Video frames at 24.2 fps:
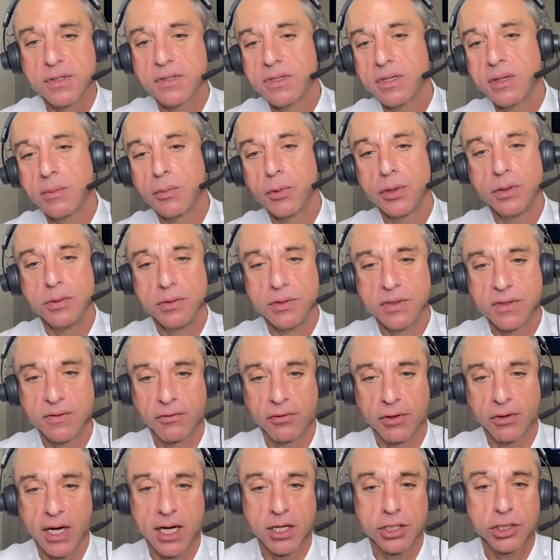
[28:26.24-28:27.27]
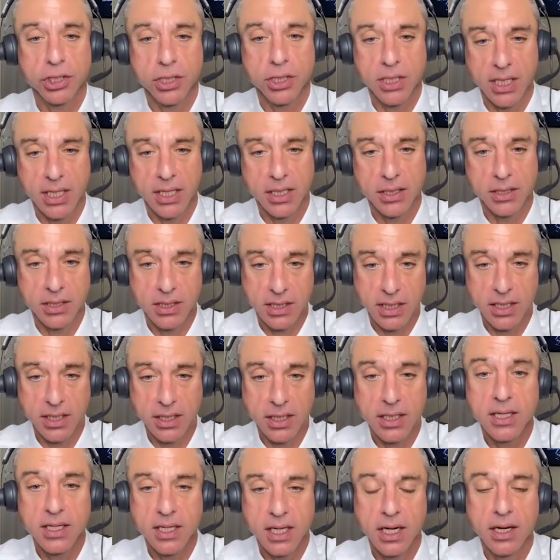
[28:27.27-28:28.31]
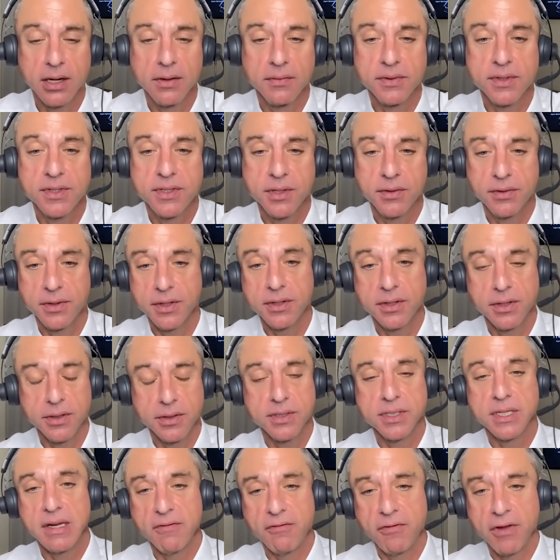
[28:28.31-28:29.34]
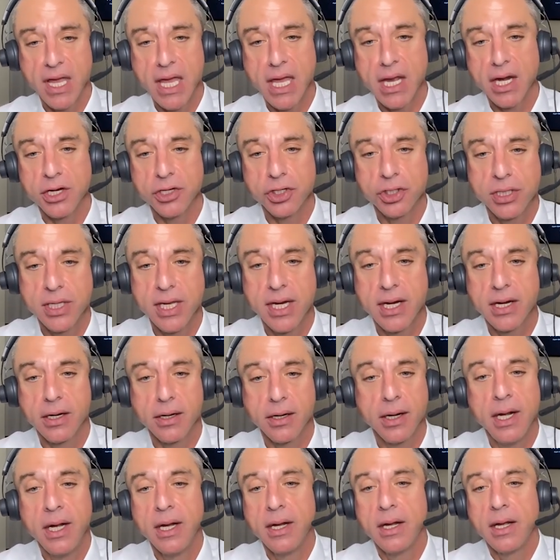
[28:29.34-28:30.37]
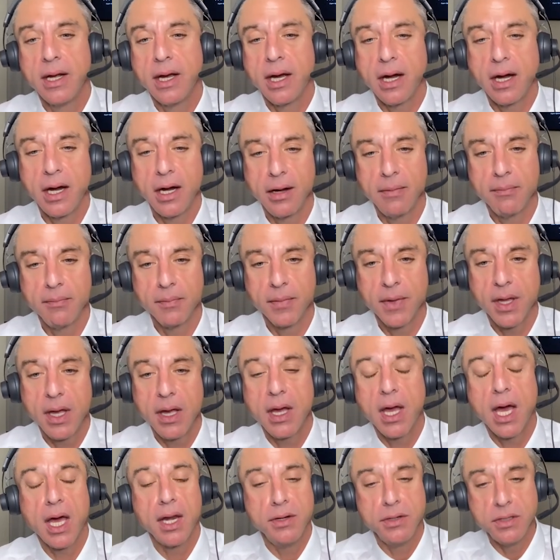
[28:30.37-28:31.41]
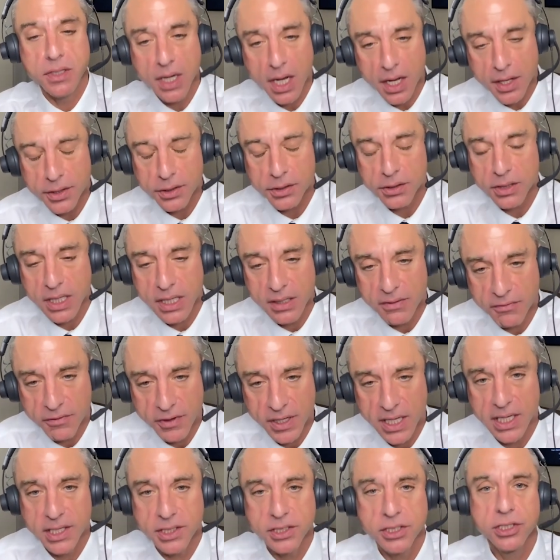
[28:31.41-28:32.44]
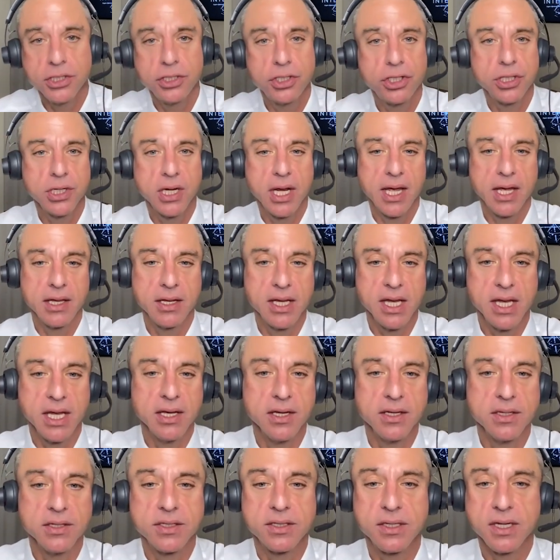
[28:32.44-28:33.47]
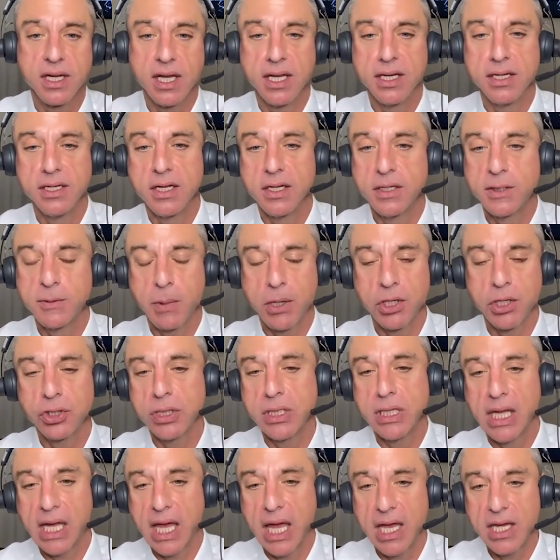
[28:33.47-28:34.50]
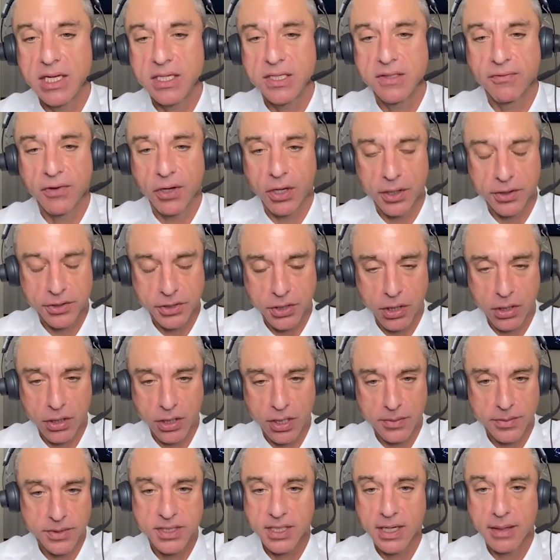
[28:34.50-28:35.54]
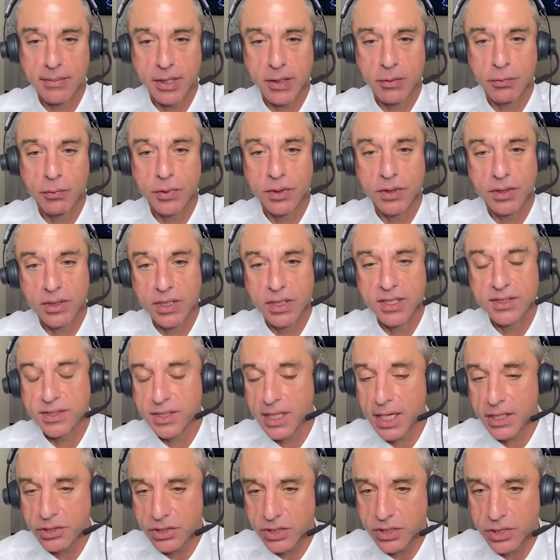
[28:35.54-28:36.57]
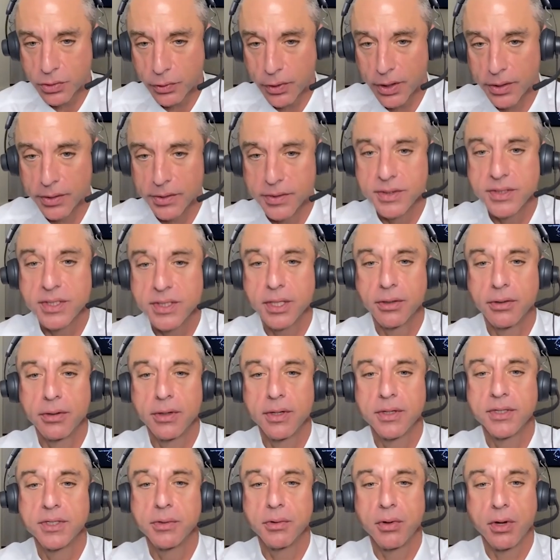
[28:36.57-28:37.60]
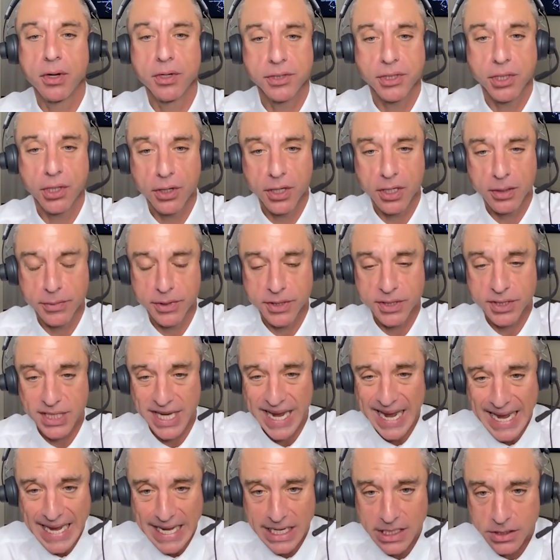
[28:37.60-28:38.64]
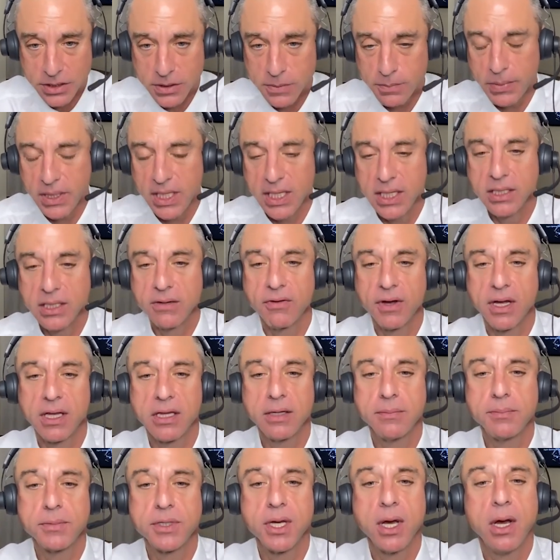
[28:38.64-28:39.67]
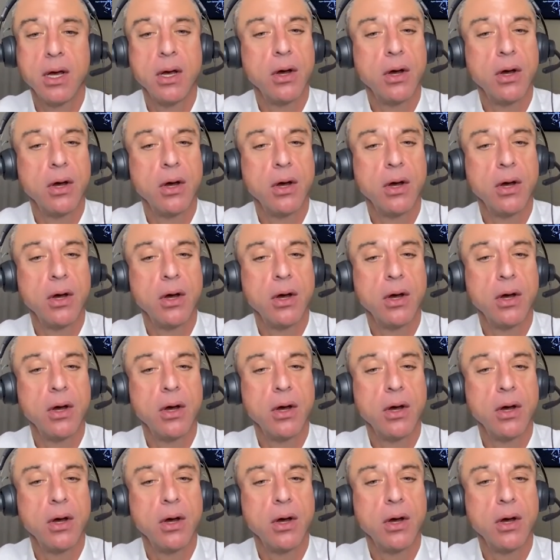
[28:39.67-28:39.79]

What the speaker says: someone who's fresh. So there's an advantage there. Another advantage is, especially in the case of autonomous, I mean, it's not just drones, there are also autonomous tanks being developed,